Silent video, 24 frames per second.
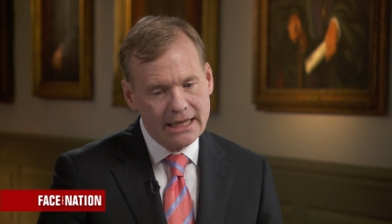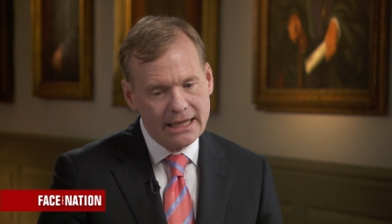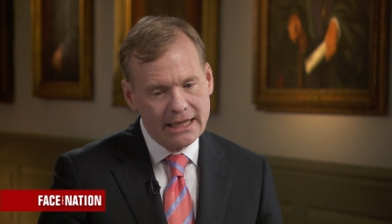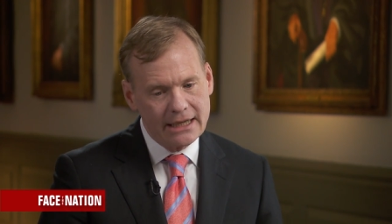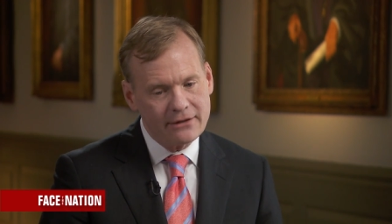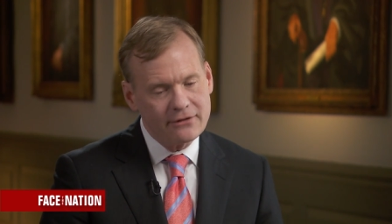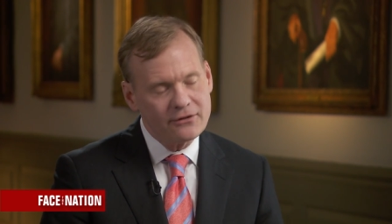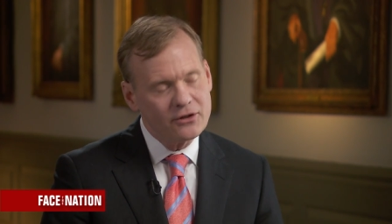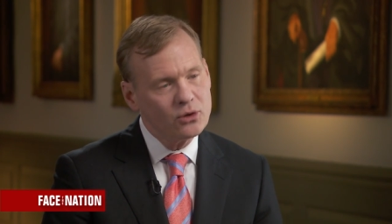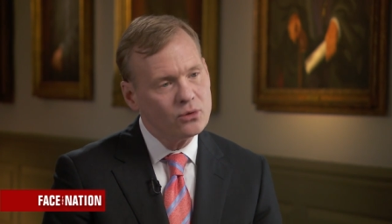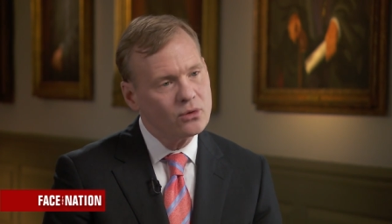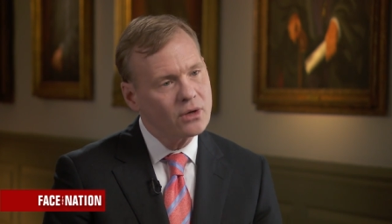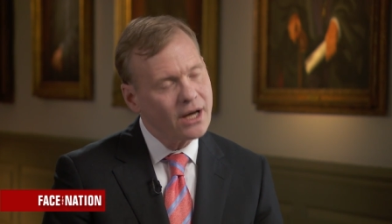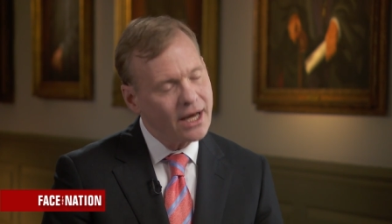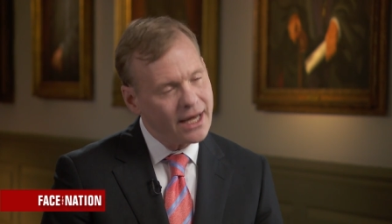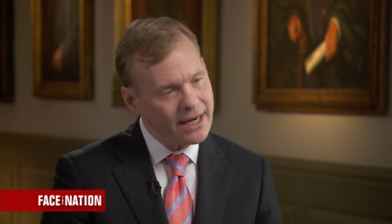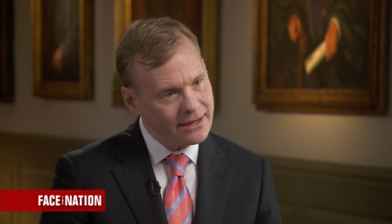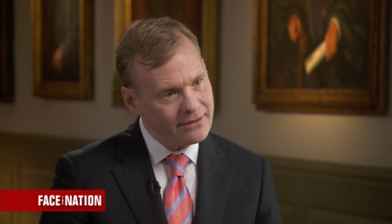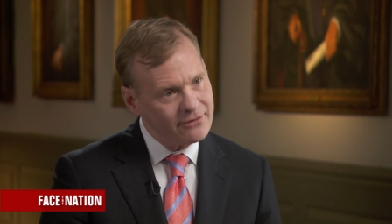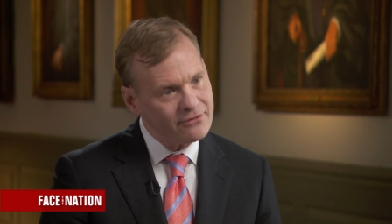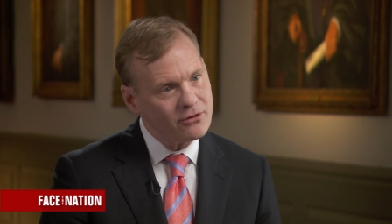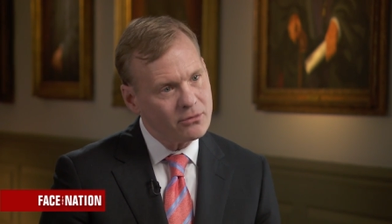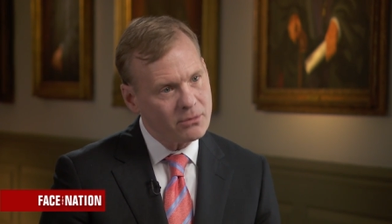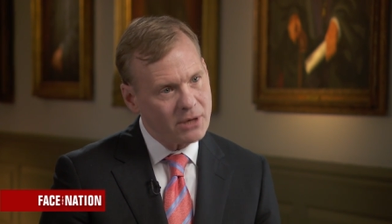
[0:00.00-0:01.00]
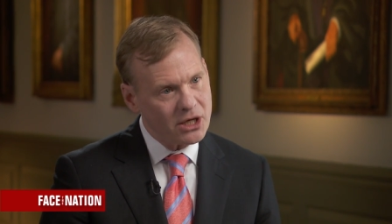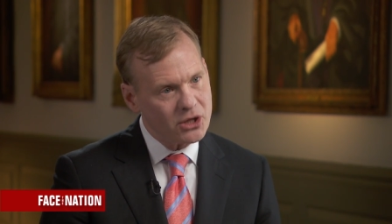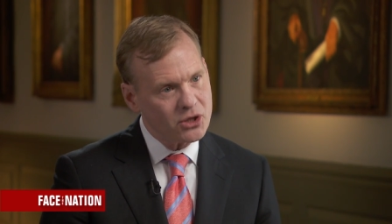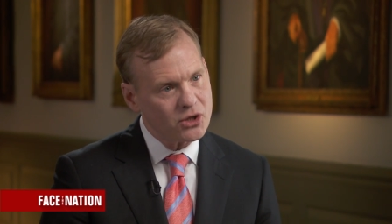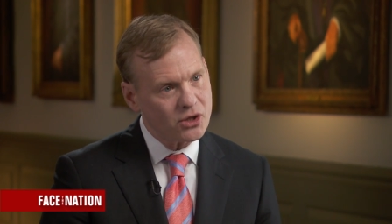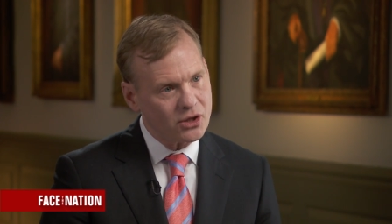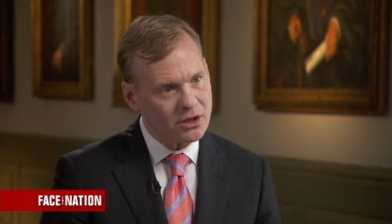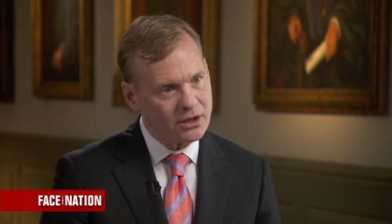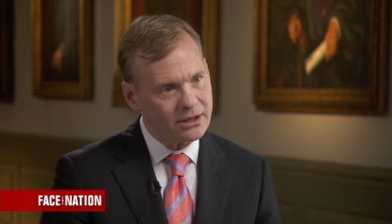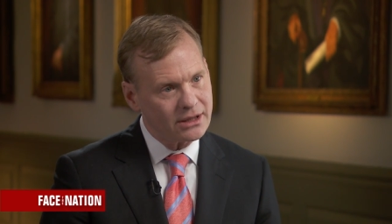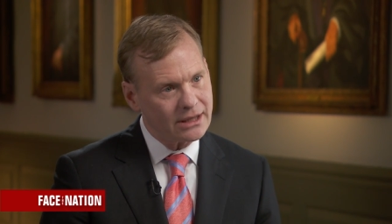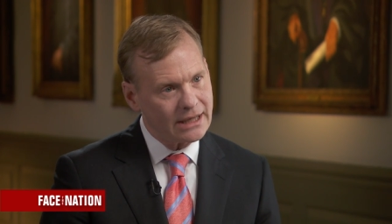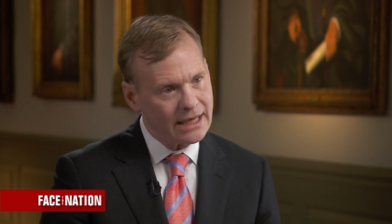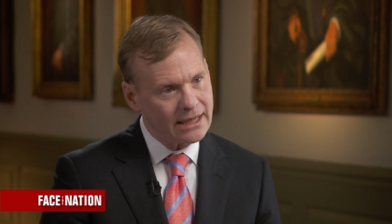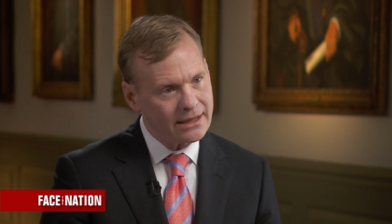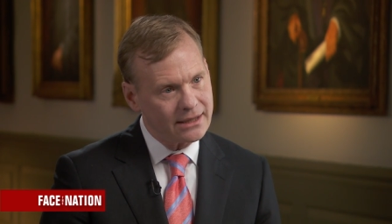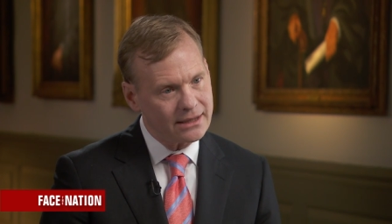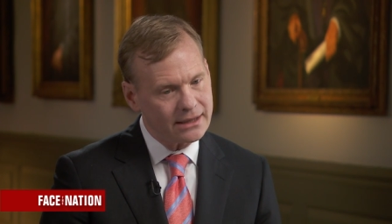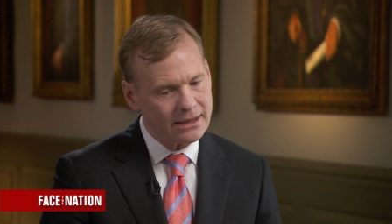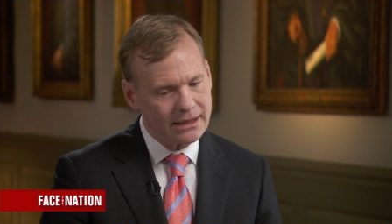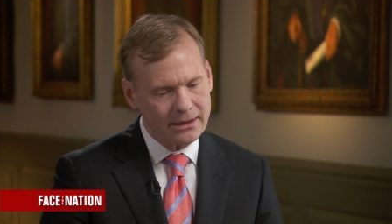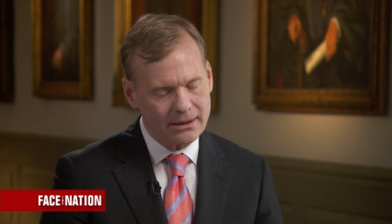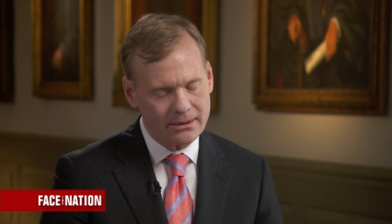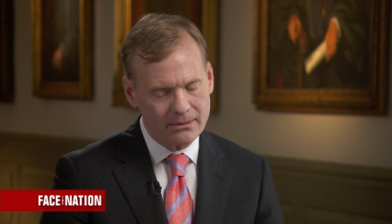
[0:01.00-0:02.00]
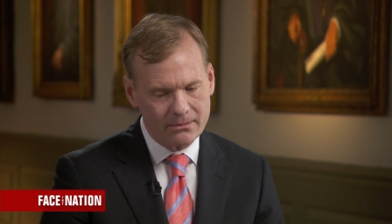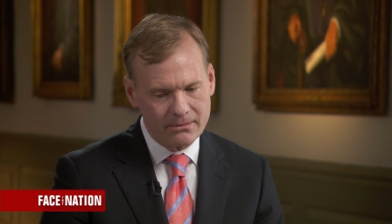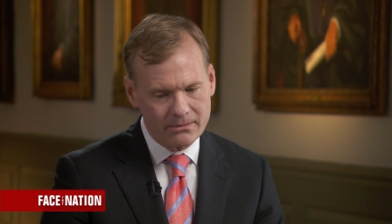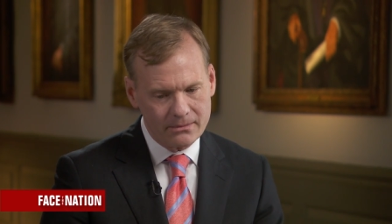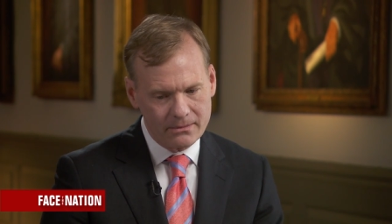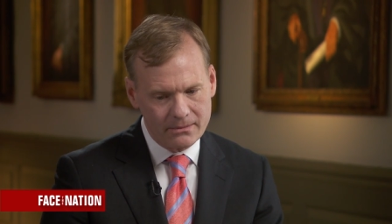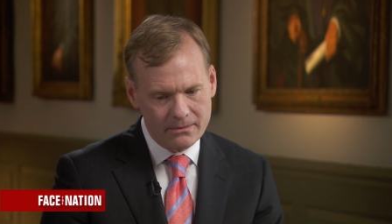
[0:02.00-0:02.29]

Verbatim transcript: If you got information that the